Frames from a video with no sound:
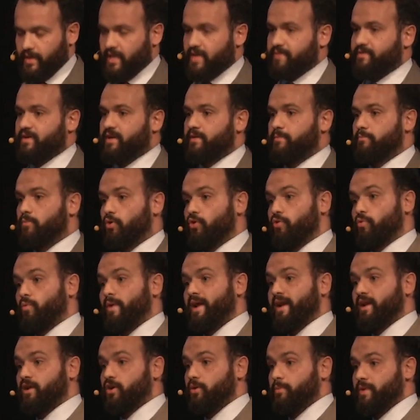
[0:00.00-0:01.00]
even more
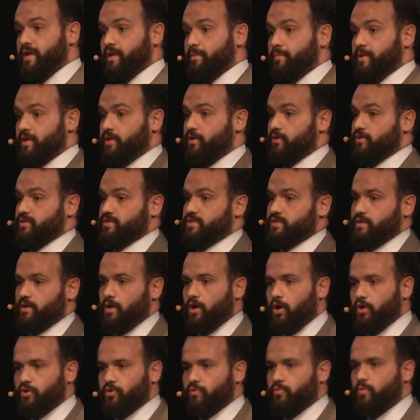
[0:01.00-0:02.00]
welcoming, because
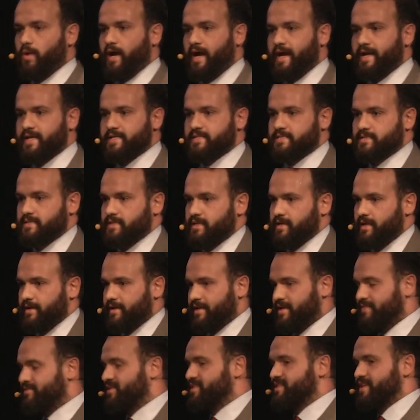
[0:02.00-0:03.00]
otherwise,
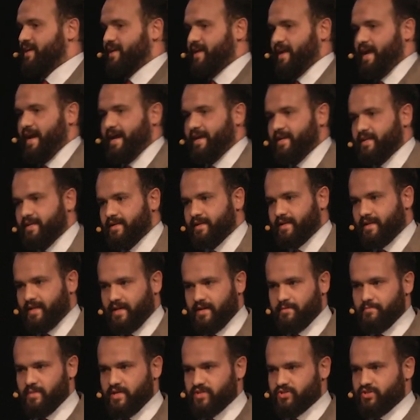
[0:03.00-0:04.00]
even the client
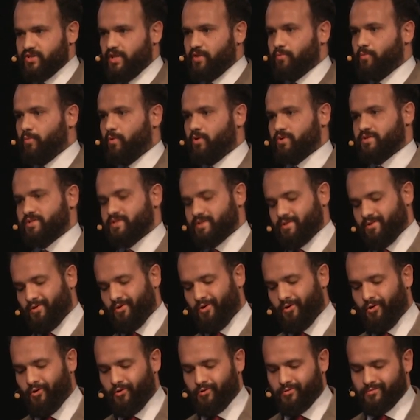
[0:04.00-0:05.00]
can imagine that it was
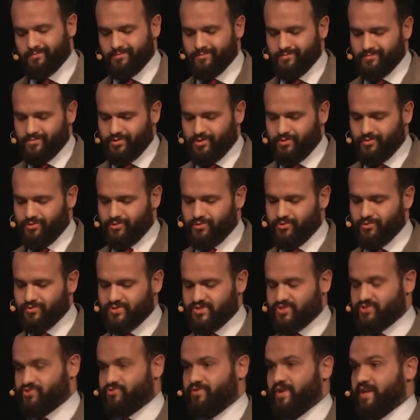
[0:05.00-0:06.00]
all too
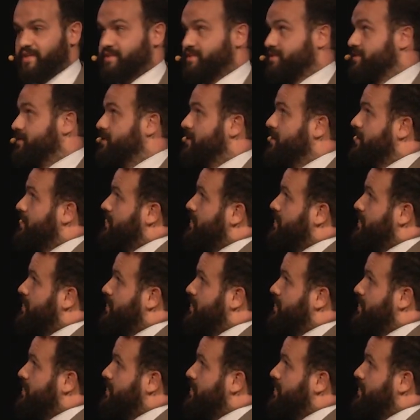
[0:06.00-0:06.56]
strict.